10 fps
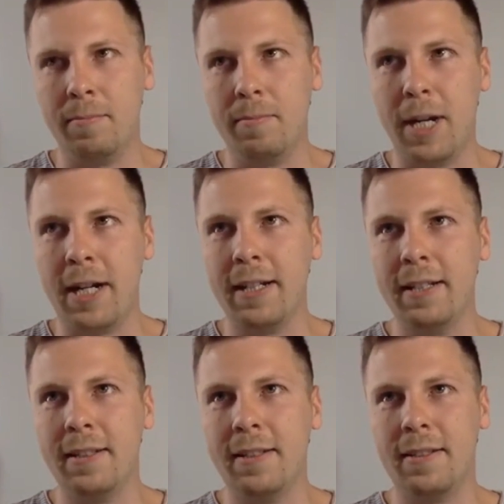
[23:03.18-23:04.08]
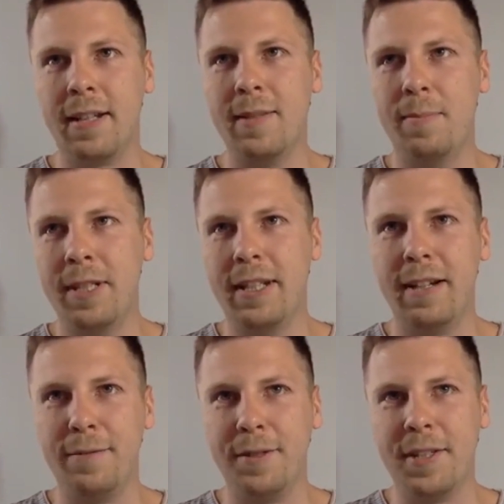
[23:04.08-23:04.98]
market has been there
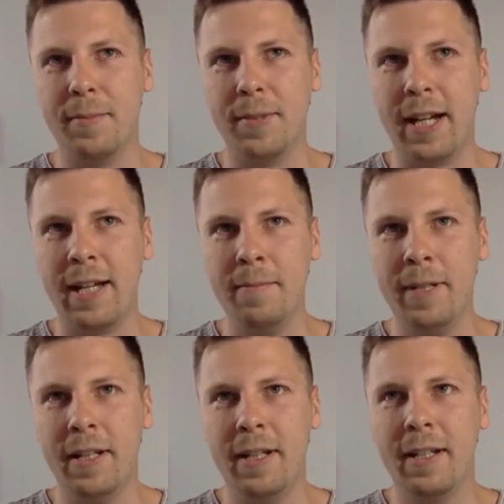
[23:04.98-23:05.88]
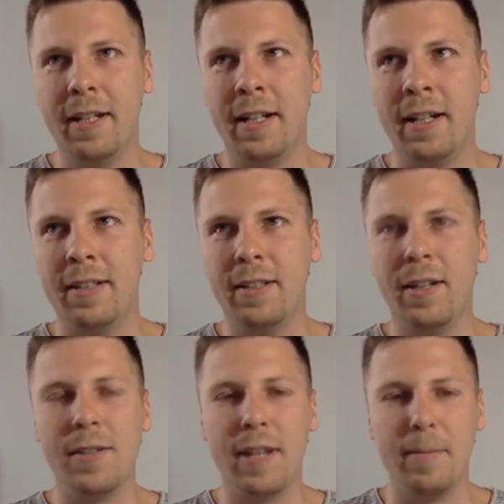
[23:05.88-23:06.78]
for some time.
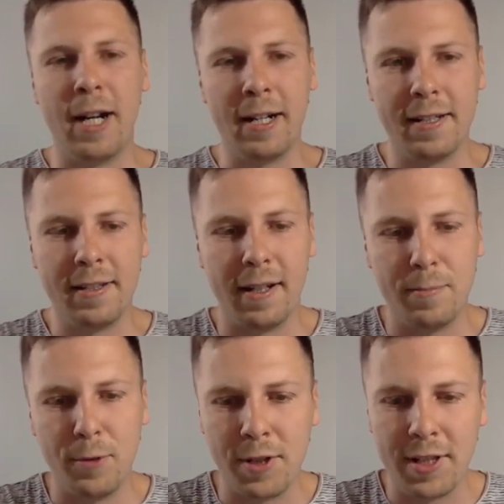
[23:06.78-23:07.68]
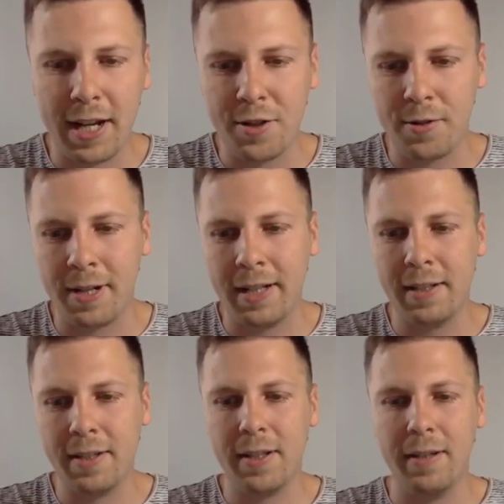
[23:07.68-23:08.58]
Some markets are more saturated,
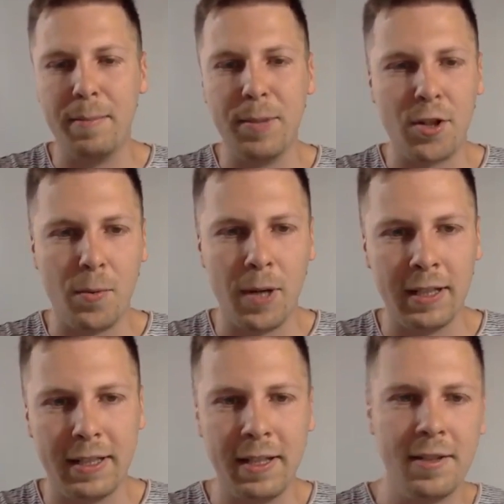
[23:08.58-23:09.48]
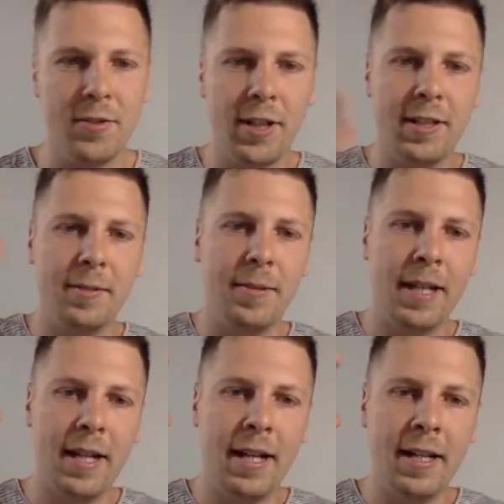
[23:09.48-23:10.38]
so image quality is straight away
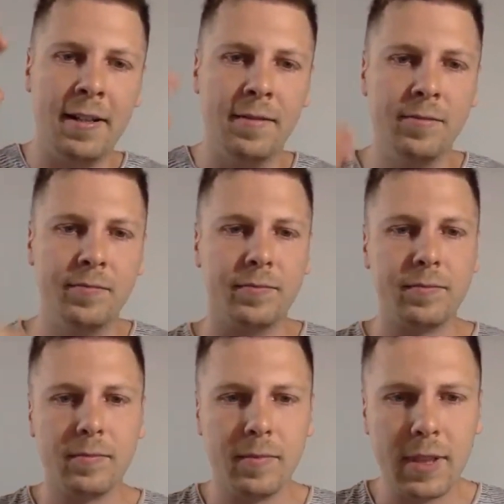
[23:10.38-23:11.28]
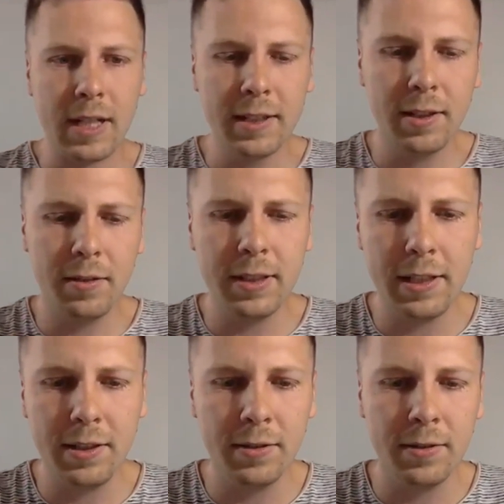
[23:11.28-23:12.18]
higher. So you need
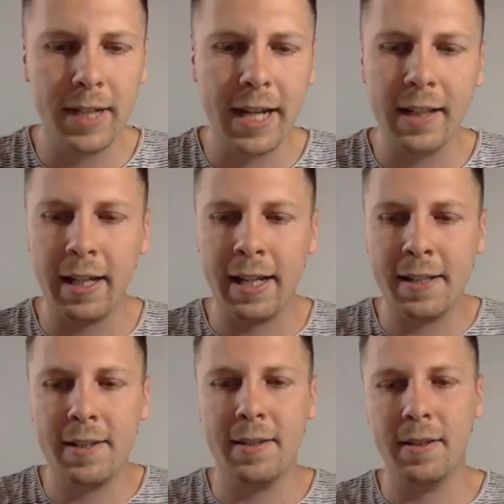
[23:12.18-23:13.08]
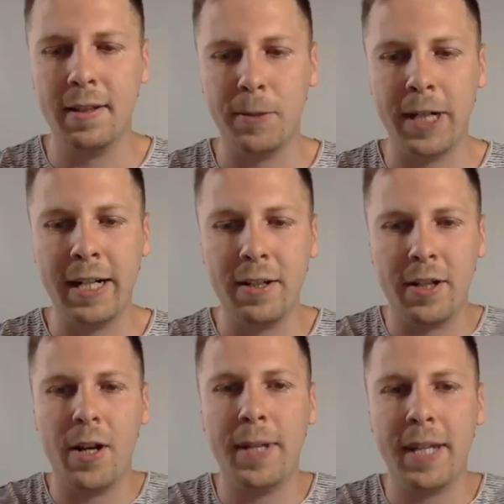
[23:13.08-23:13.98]
to realize where you're
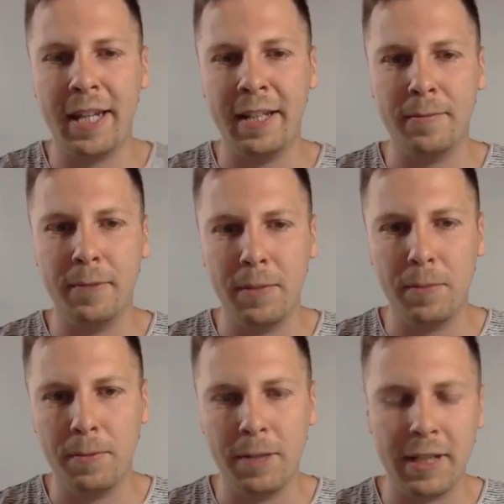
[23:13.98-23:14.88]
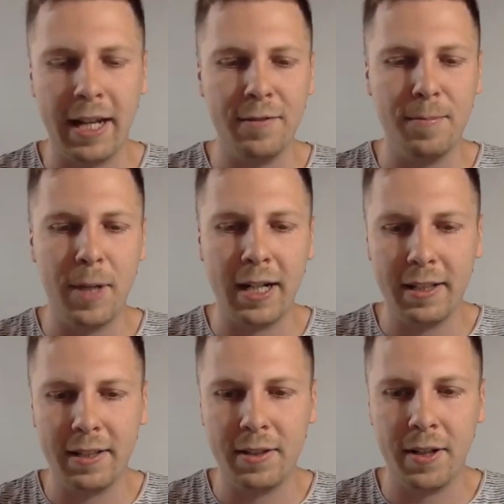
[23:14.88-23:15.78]
going in, what kind of market
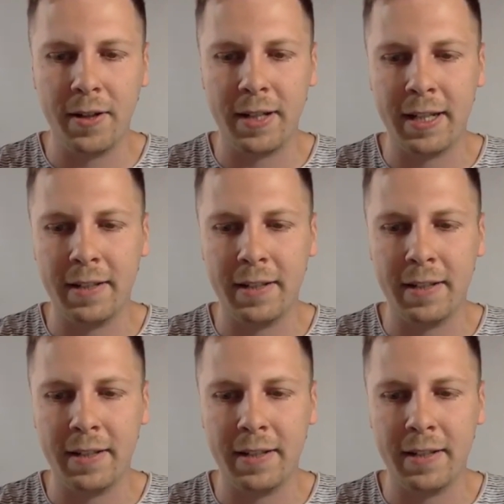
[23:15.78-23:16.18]
you're going in.